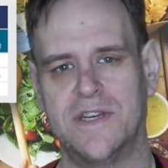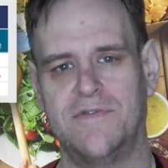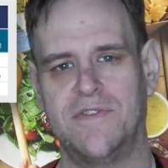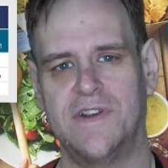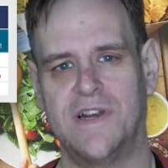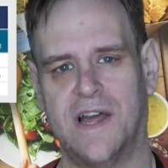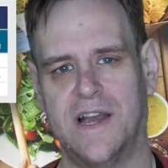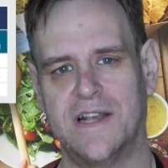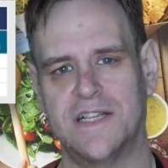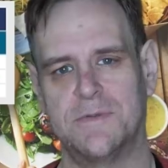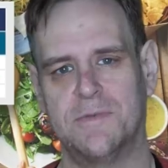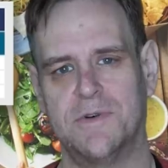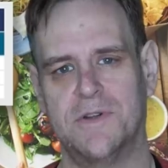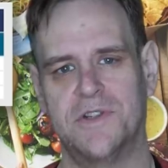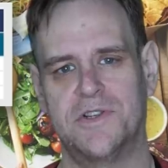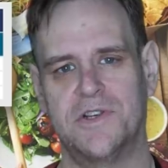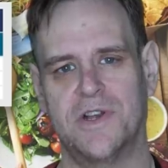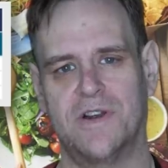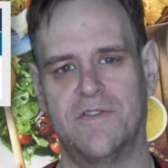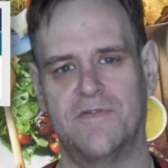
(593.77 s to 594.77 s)
If you'd like to support
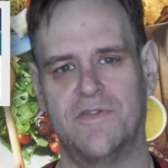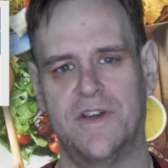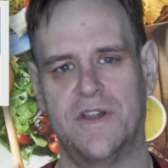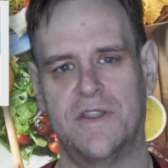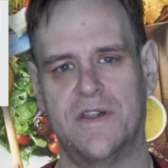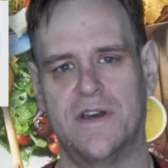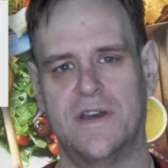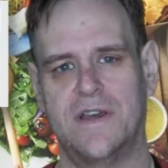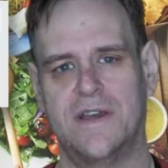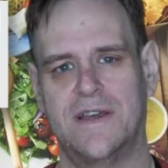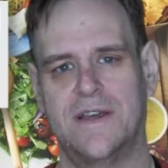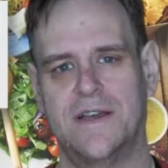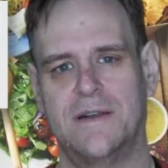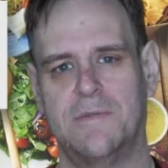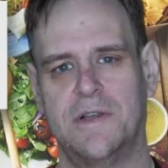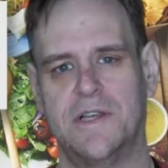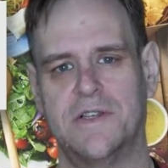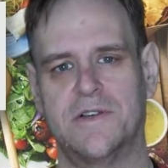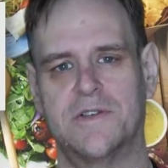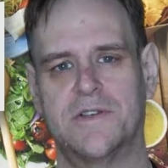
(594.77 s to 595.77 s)
the channel further,
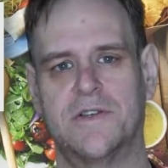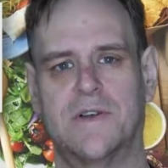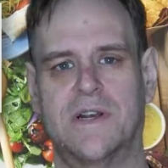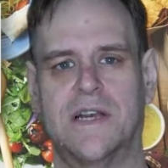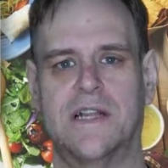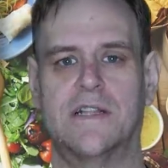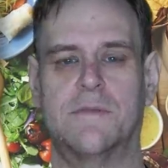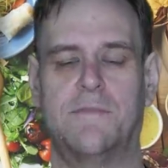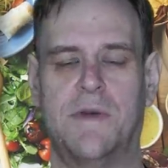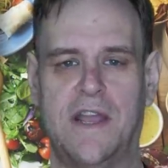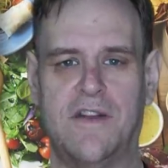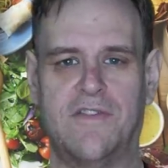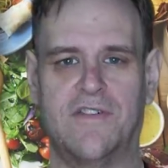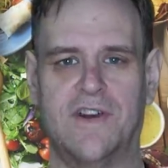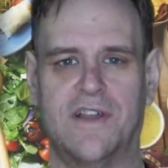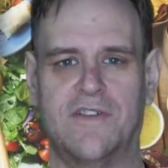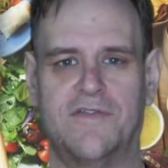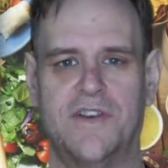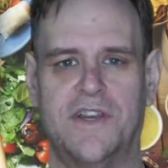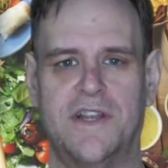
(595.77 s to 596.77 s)
please also click the
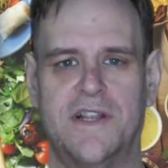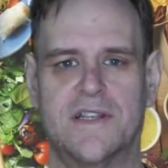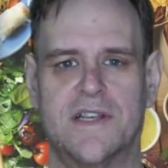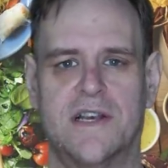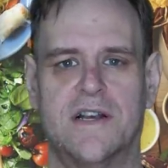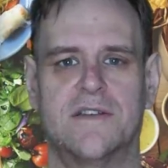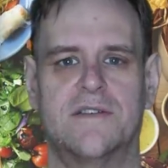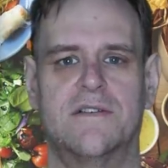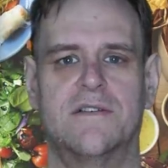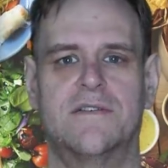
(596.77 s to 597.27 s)
Patreon link for details.